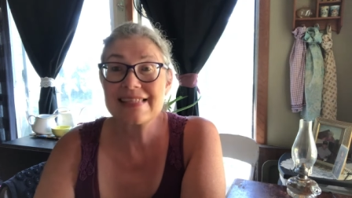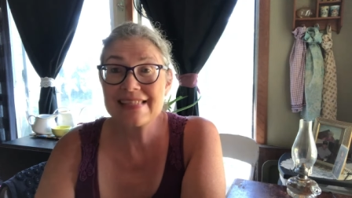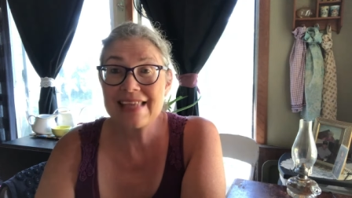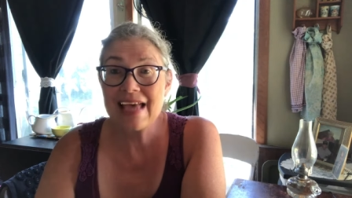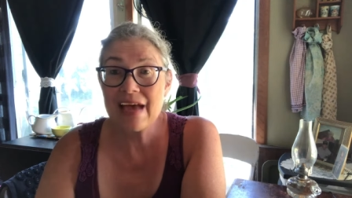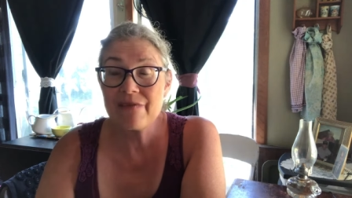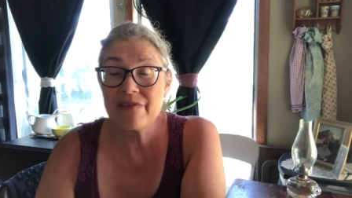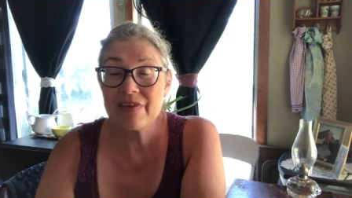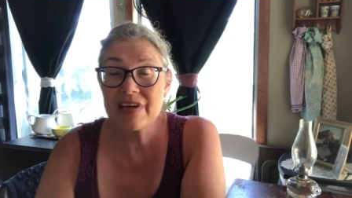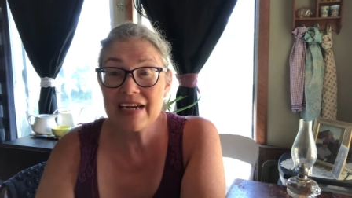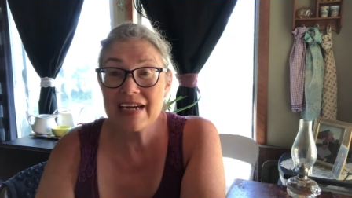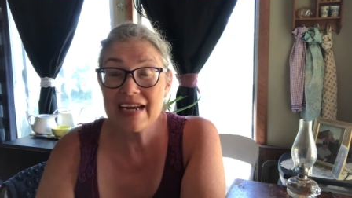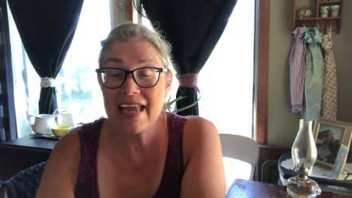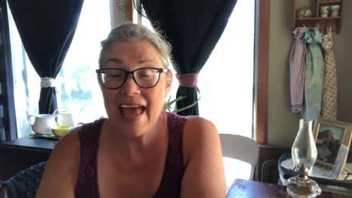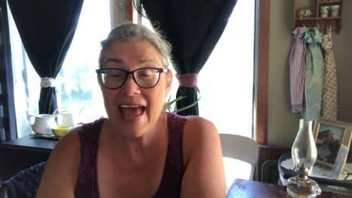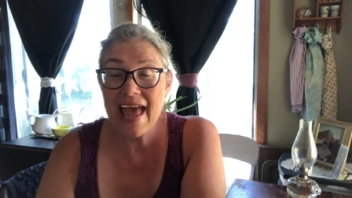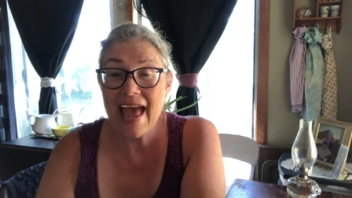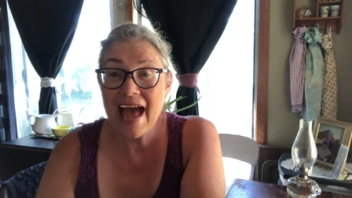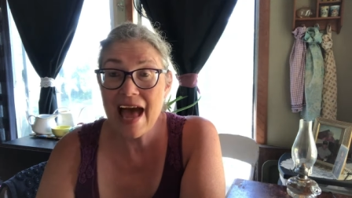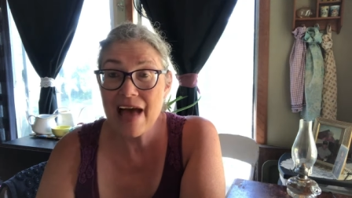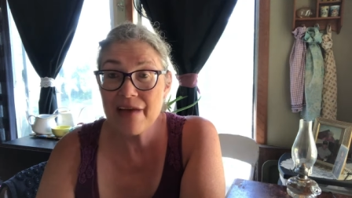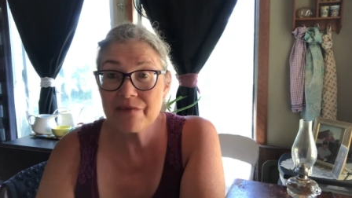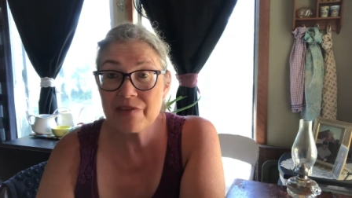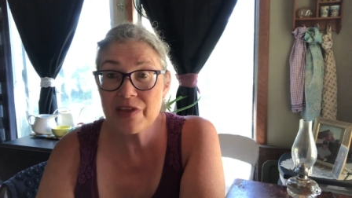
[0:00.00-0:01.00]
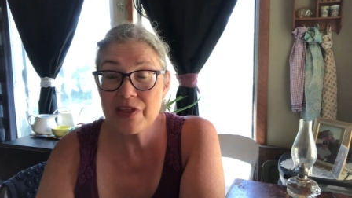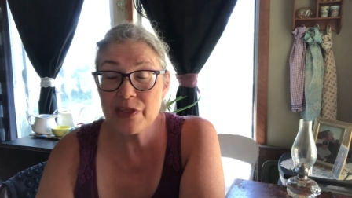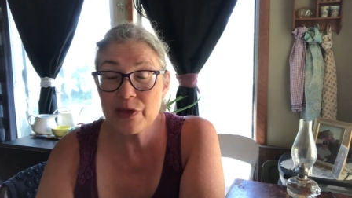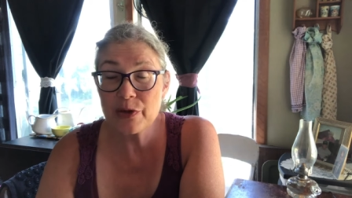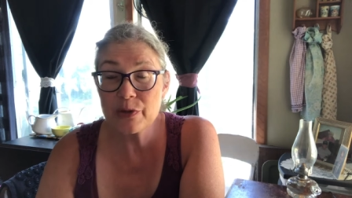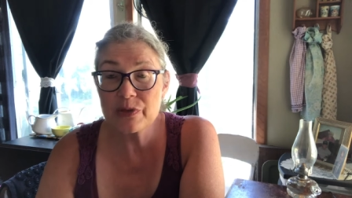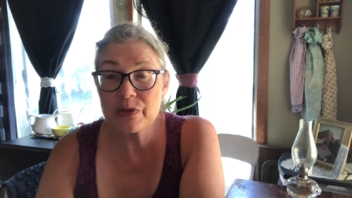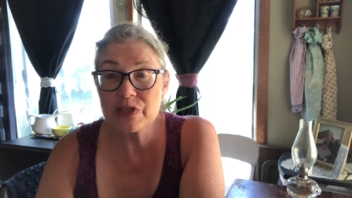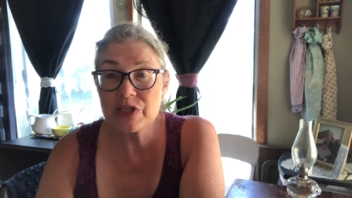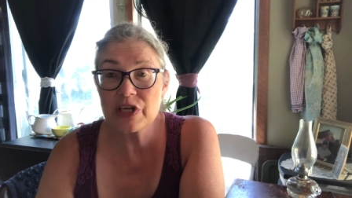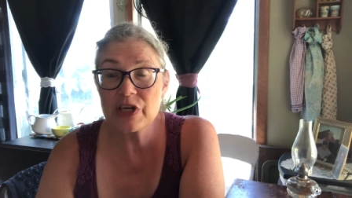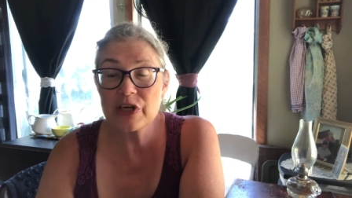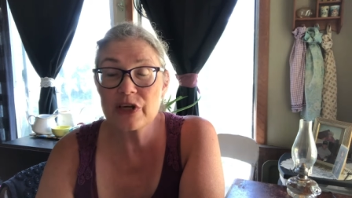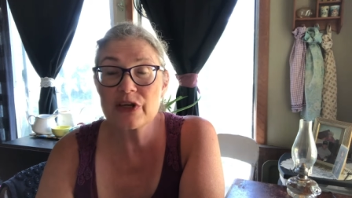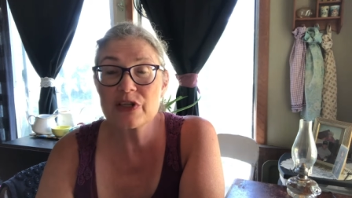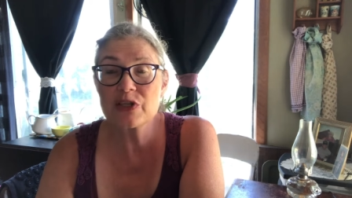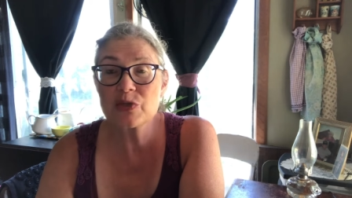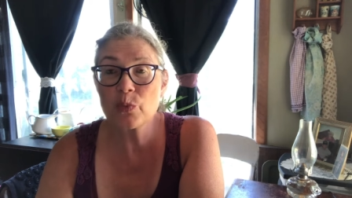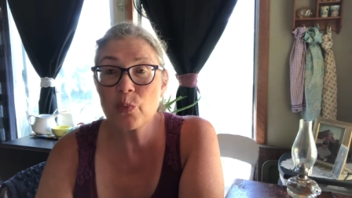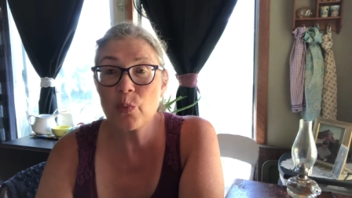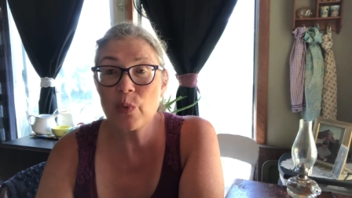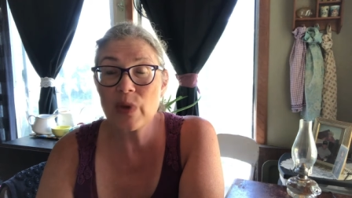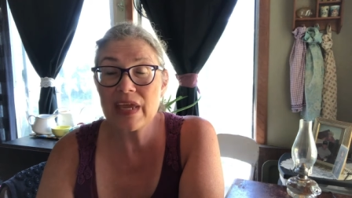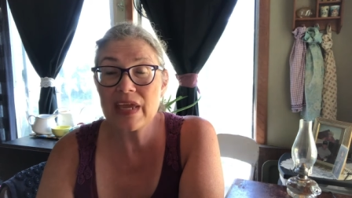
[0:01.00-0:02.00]
seven and a half of those
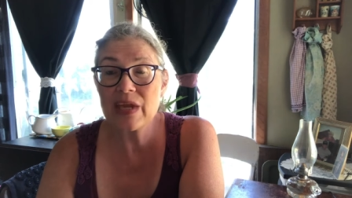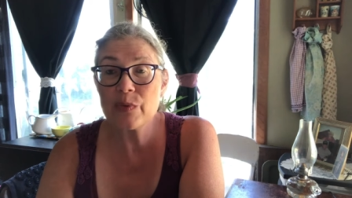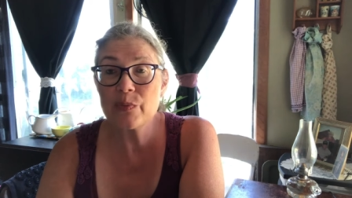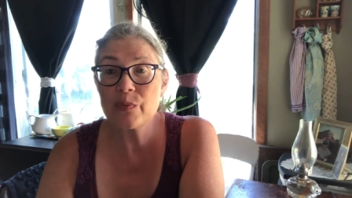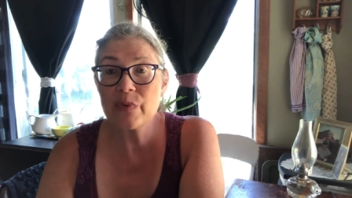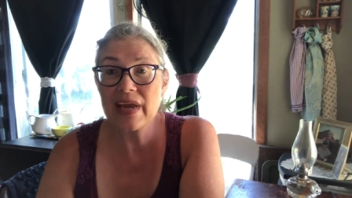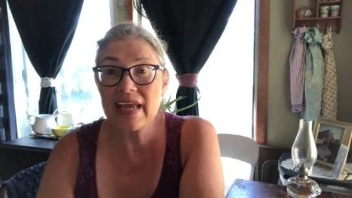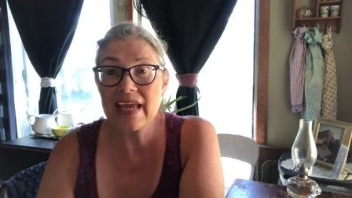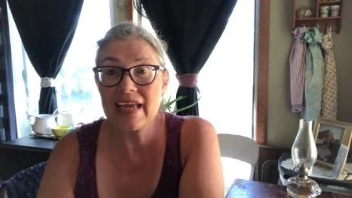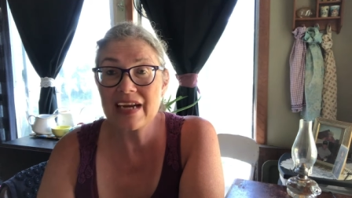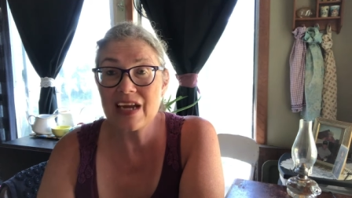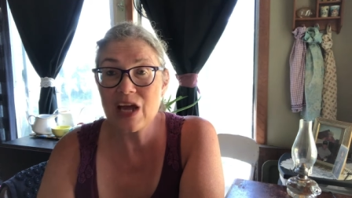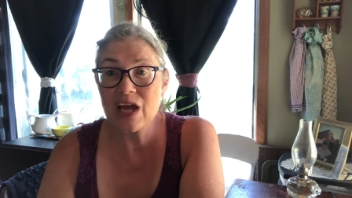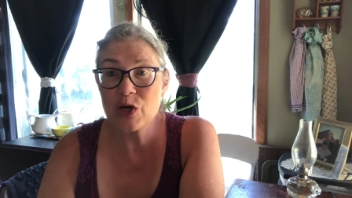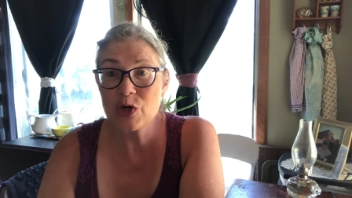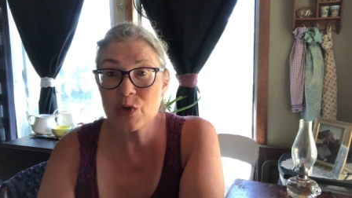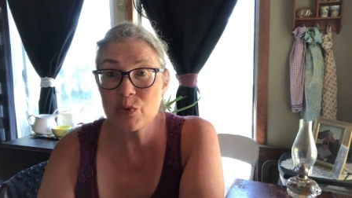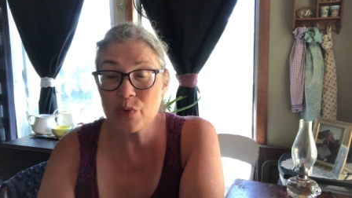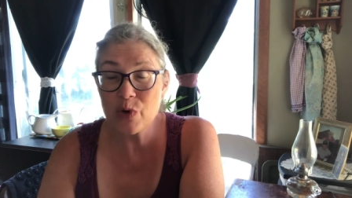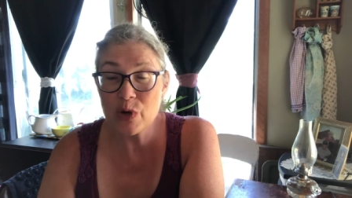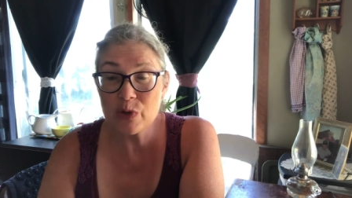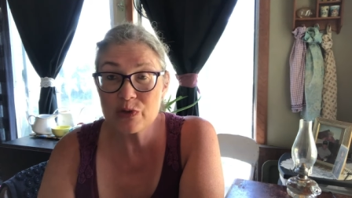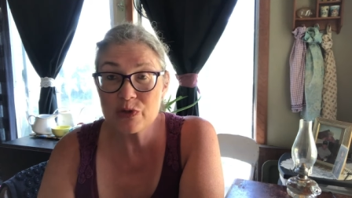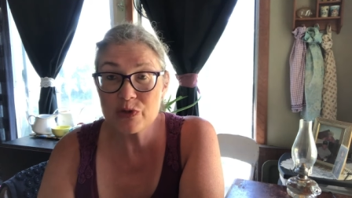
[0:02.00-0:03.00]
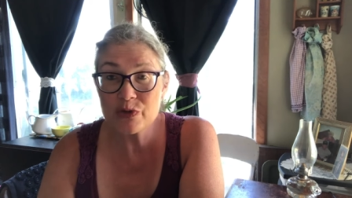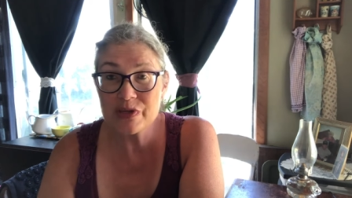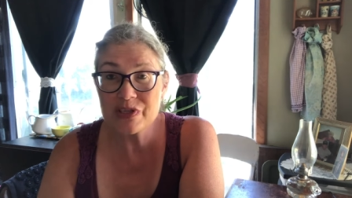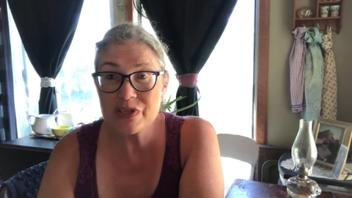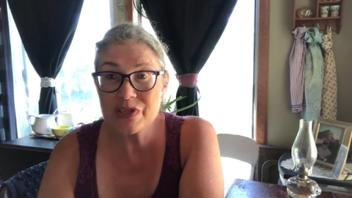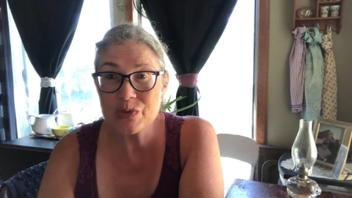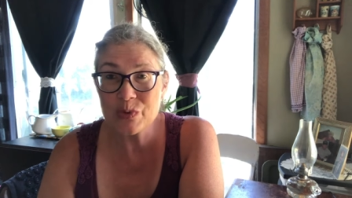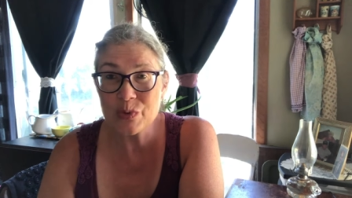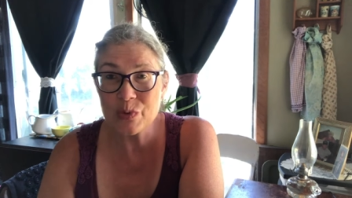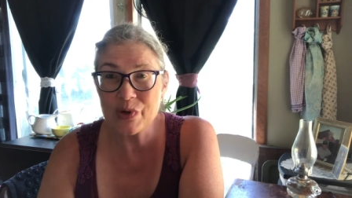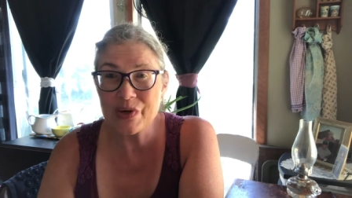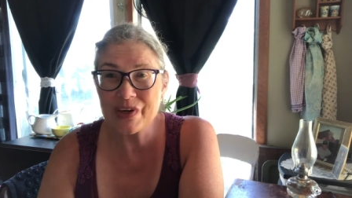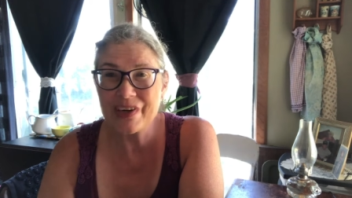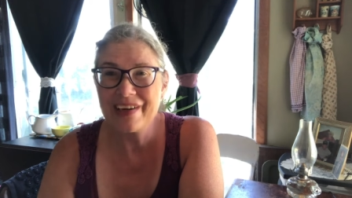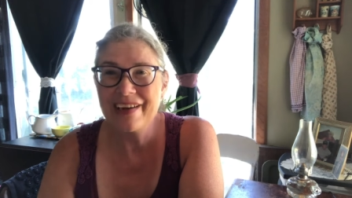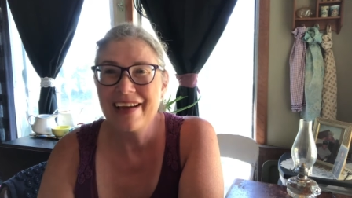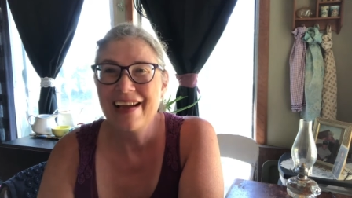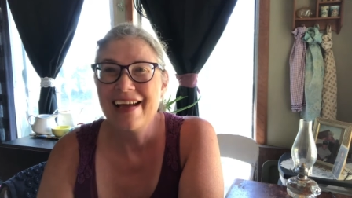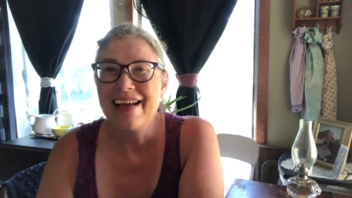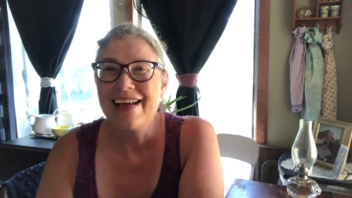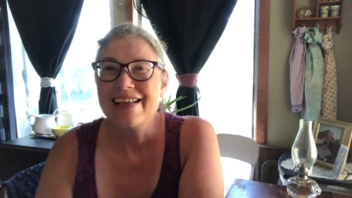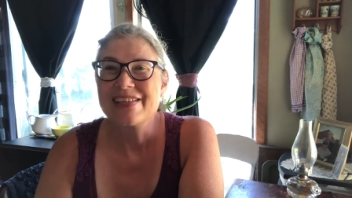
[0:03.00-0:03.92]
years, we ran a grocery store.